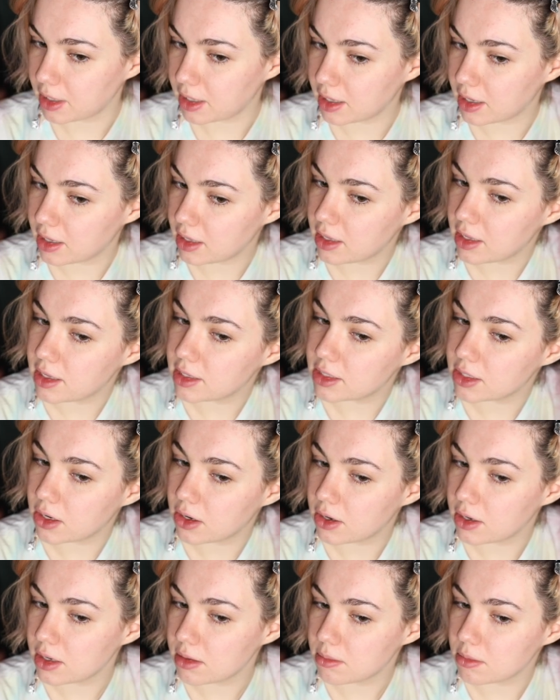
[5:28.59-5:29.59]
like it, it's
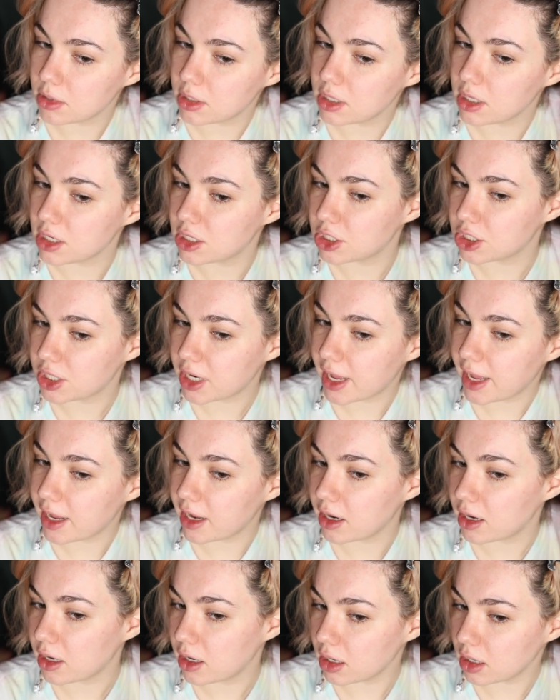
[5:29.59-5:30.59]
already bleached
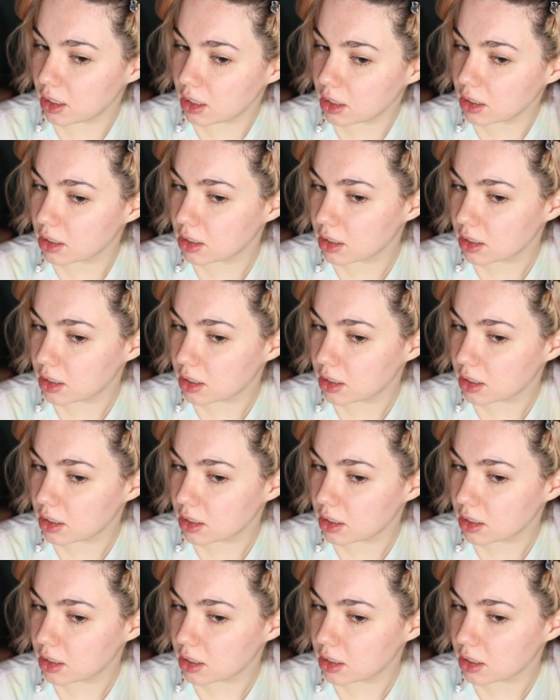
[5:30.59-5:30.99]
hair.